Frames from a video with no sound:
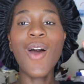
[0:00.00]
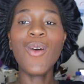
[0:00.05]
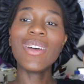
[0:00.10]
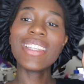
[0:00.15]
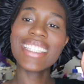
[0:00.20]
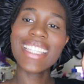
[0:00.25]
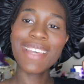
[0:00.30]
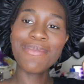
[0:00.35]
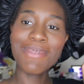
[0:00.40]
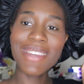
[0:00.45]

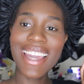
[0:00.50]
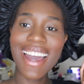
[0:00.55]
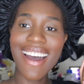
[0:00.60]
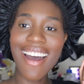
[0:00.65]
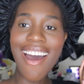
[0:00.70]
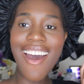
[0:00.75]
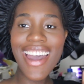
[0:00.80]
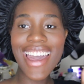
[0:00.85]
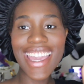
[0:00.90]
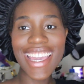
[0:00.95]
What's up,
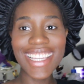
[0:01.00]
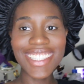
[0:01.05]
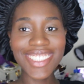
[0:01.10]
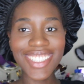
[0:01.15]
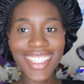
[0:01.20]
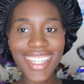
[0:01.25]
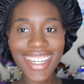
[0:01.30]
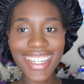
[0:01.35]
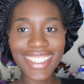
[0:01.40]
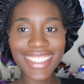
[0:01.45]
y'all? It's
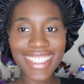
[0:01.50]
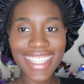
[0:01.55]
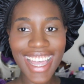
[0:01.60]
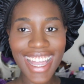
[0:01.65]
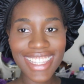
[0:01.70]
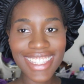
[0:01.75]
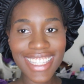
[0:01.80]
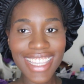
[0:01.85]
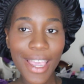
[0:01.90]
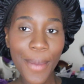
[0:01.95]
your girl
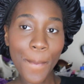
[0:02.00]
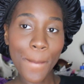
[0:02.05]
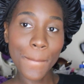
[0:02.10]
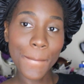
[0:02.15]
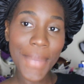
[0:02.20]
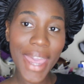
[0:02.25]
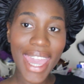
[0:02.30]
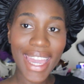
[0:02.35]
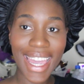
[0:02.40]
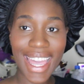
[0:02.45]
Tati,
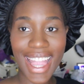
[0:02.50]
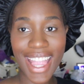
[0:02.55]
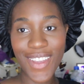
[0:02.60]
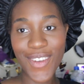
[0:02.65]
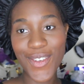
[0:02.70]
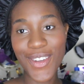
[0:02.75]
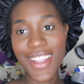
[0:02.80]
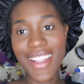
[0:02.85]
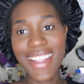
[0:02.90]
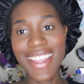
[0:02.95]
back at it
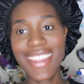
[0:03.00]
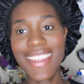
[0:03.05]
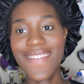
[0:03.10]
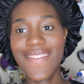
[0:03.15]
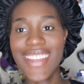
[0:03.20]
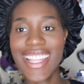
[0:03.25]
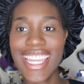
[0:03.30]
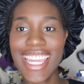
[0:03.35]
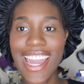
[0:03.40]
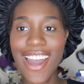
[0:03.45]
with another
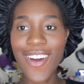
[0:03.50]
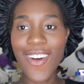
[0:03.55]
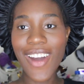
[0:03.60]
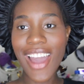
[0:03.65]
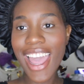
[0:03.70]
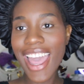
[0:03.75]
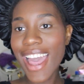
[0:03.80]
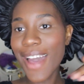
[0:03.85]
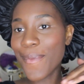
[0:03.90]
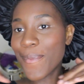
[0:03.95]
video.
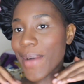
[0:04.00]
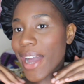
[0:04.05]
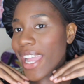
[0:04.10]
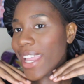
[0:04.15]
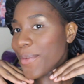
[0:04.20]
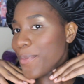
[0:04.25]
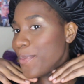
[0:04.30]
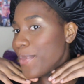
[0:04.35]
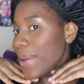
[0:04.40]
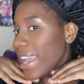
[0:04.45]

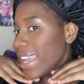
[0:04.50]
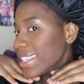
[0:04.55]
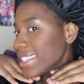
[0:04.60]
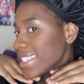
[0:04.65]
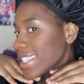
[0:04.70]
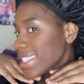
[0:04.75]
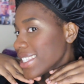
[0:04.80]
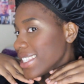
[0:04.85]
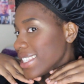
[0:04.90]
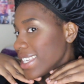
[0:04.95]
My
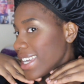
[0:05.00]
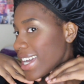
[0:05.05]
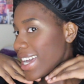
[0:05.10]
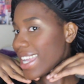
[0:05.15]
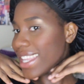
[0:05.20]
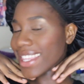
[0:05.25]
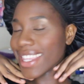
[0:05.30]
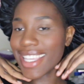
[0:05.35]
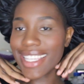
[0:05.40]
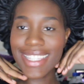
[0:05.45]
base is
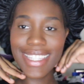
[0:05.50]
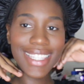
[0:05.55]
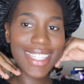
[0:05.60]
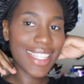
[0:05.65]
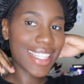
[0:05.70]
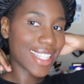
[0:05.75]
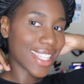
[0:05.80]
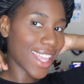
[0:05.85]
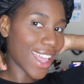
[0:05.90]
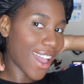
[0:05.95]
done. This
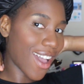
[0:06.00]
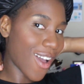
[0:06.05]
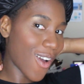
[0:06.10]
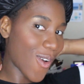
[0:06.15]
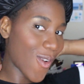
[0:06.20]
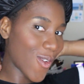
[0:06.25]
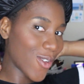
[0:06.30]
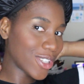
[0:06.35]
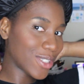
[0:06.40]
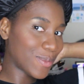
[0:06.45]

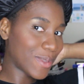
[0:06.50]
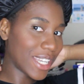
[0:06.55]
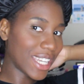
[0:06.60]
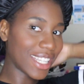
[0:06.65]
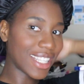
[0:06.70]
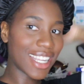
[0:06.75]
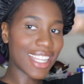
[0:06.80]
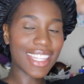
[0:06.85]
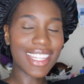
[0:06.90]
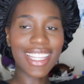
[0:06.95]
was
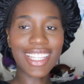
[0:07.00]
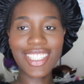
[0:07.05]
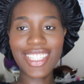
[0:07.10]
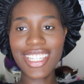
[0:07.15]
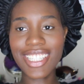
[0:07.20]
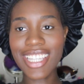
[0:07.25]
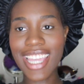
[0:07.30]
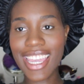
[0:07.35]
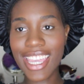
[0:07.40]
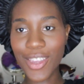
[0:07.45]
being done in the
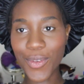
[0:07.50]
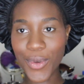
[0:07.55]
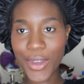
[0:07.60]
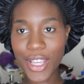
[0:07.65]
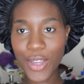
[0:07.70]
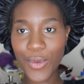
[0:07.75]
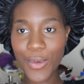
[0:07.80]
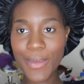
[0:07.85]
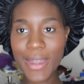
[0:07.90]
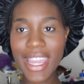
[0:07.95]
chit chat. Get
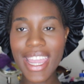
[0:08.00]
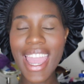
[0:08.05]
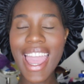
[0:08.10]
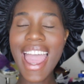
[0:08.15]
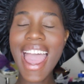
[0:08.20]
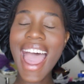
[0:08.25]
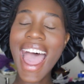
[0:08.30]
ready with me.